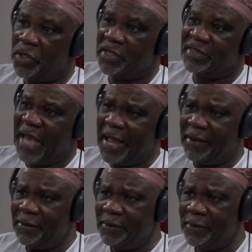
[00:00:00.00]

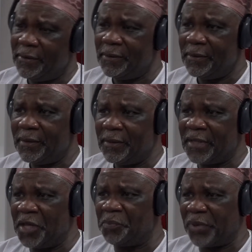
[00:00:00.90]
Then
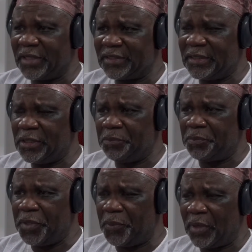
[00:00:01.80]
the impression
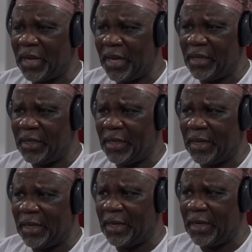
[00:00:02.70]
people
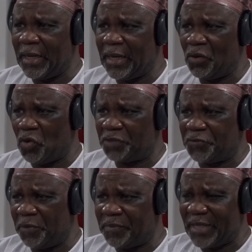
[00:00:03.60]
got
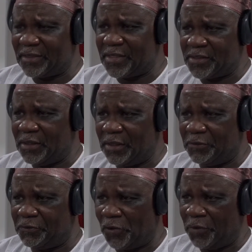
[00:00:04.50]
from
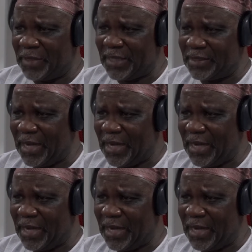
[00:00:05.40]
that